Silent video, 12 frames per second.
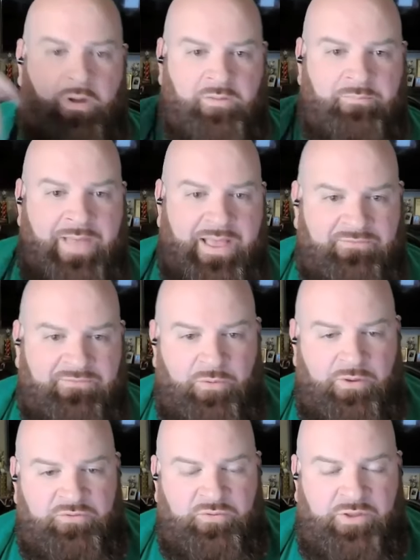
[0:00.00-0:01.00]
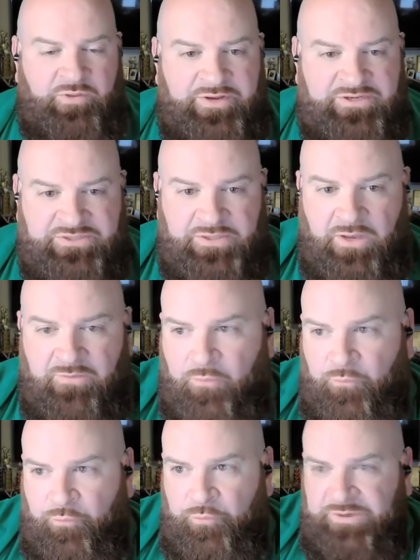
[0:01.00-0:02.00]
Welcome back, everyone, to another edition of
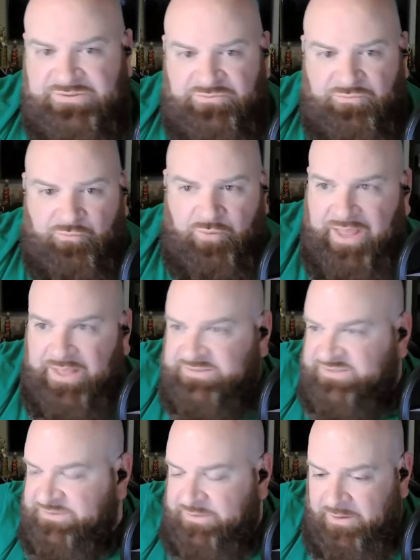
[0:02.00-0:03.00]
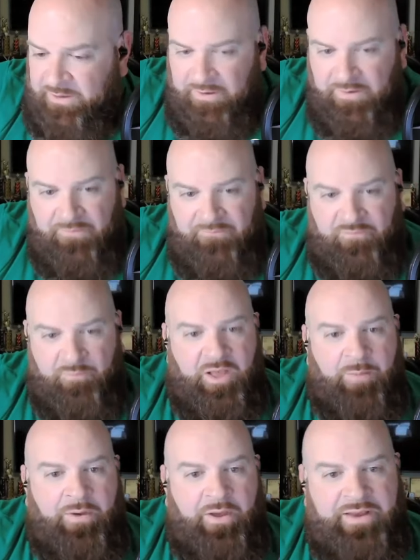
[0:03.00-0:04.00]
Rudy's Rants from
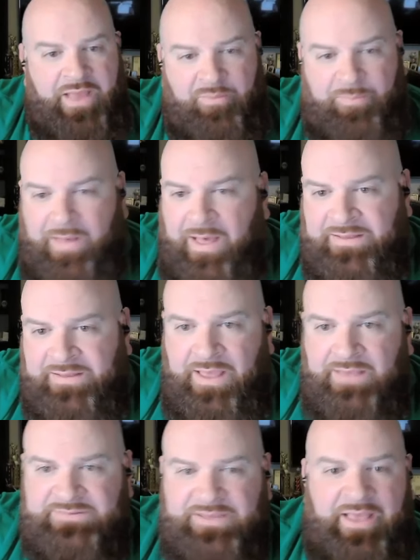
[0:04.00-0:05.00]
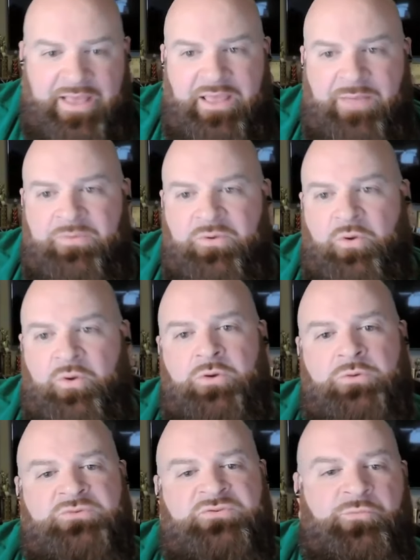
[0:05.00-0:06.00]
Come On Now, the podcast. I am your
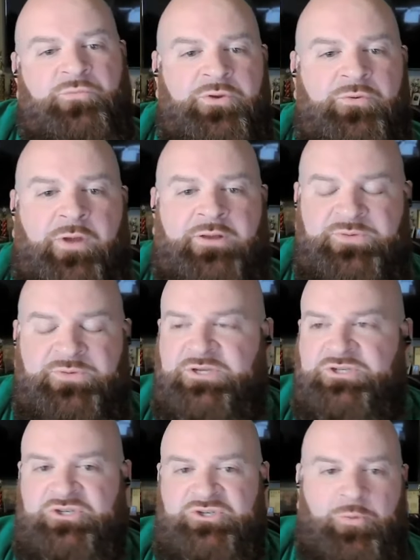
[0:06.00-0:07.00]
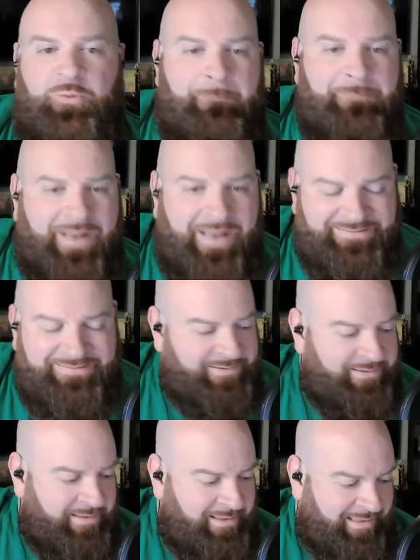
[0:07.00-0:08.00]
host, Rudy Rodriguez Chaumont,
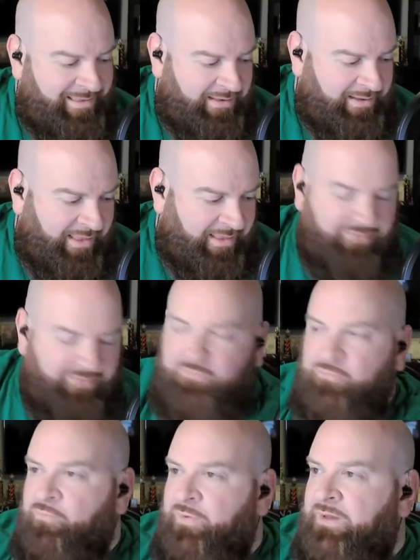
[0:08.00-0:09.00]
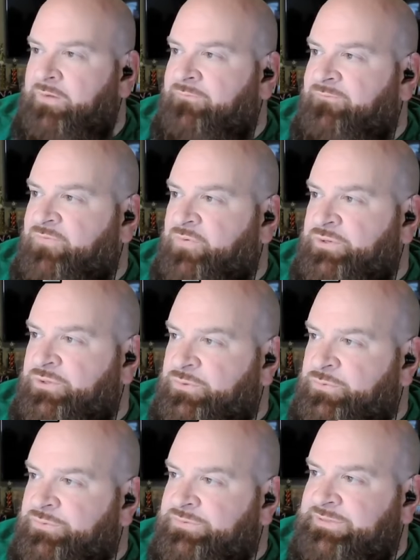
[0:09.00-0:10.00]
and I have a rant for
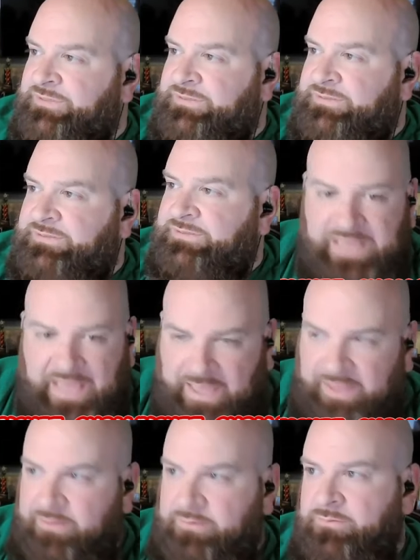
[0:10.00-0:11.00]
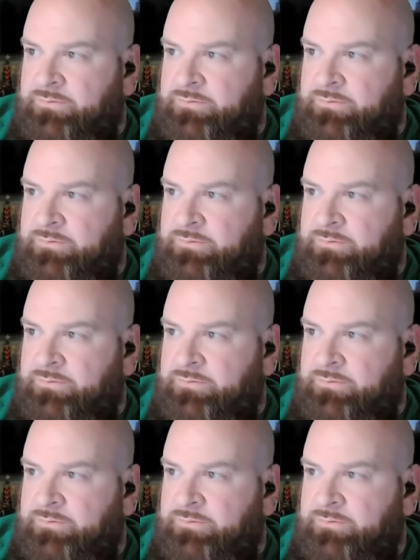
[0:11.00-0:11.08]
you today.